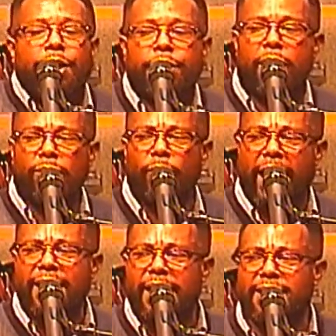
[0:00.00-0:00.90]
don't
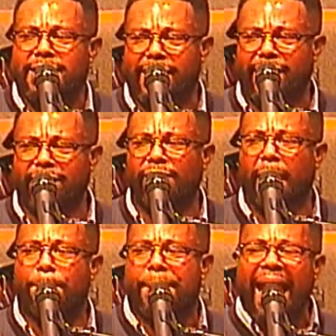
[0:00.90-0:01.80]
wait until
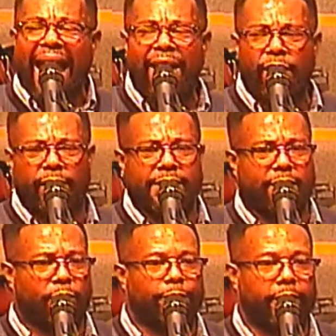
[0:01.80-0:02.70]
the battle is
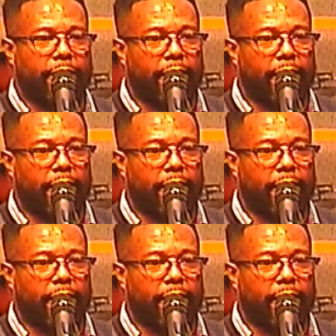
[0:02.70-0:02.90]
over,